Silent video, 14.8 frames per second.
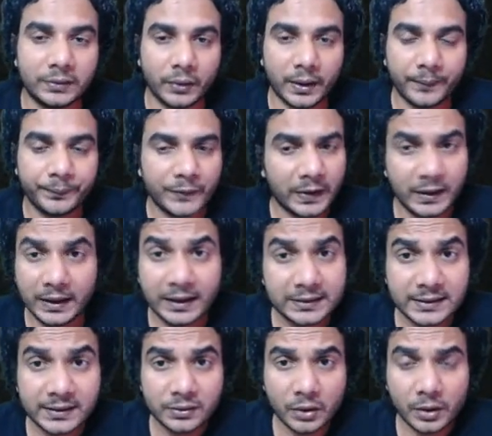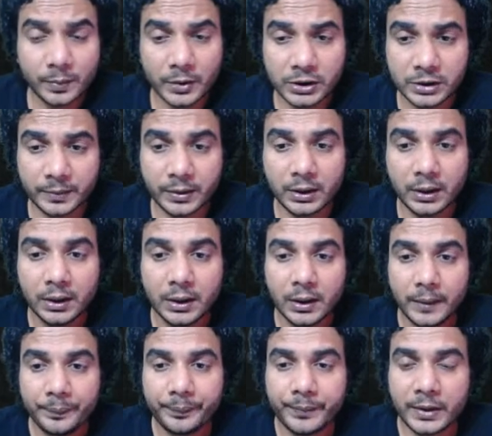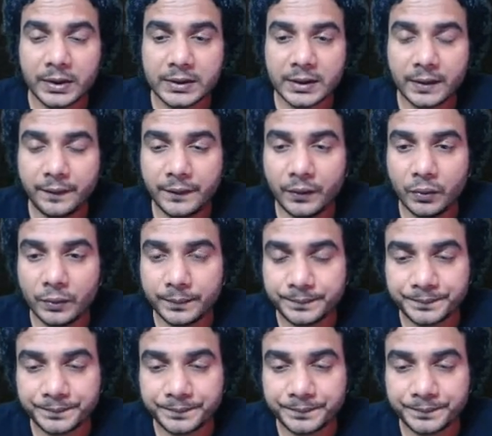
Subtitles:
Okay, less is not possible. because if you